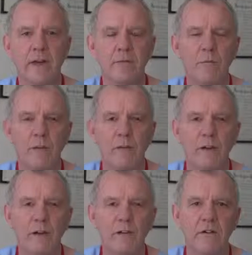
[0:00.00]
and what we're
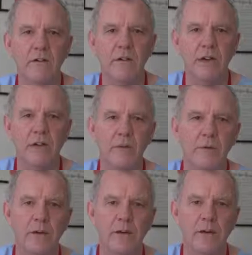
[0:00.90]
going to do today is
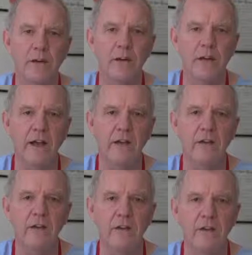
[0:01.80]
put a needle down
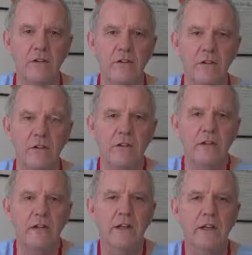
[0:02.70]
into the nerve root
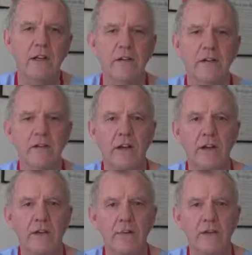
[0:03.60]
and
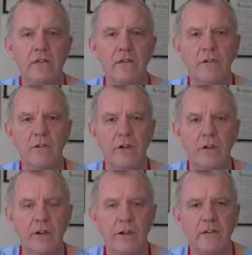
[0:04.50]
inject a mixture of
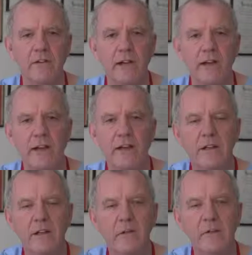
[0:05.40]
local anaesthetic,
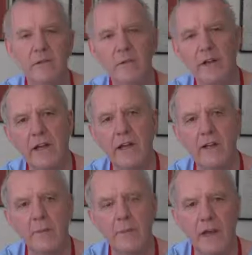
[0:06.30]
which will take
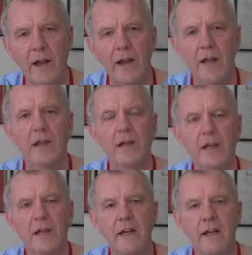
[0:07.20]
out the pain,
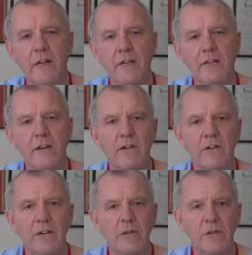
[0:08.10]
and a
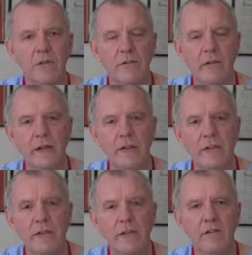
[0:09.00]
steroid, which will take
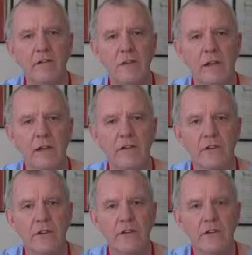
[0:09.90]
out the
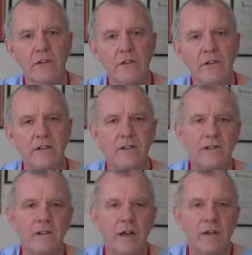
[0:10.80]
inflammation. This
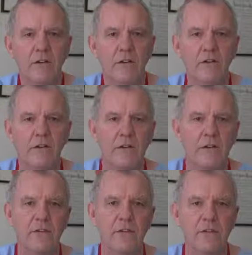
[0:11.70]
is done to
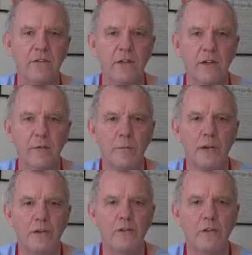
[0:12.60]
avoid surgery in a
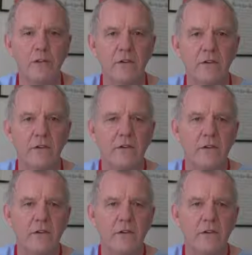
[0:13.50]
patient who